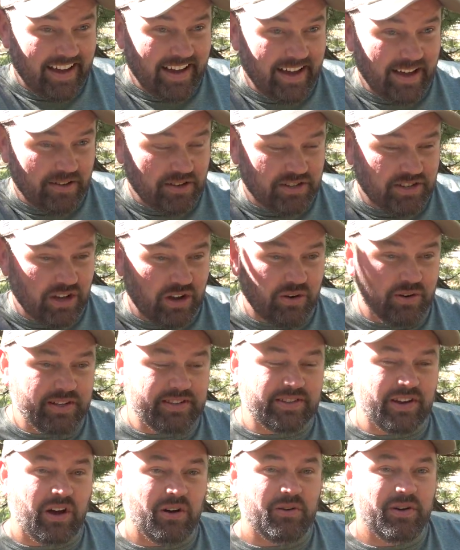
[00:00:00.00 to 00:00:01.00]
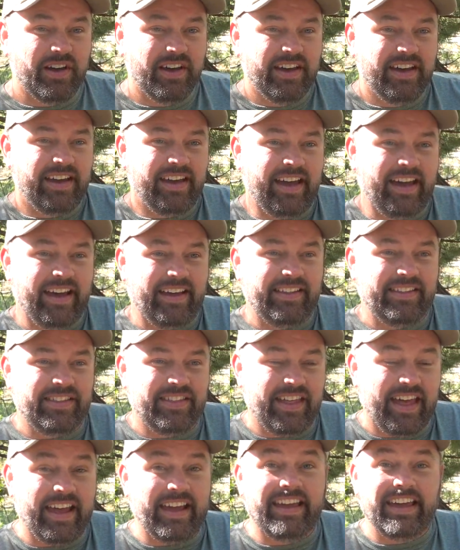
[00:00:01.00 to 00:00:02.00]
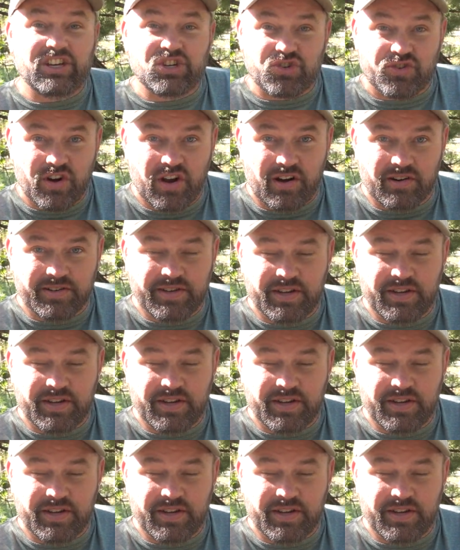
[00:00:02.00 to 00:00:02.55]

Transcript: uh, so it's all uh, they get strong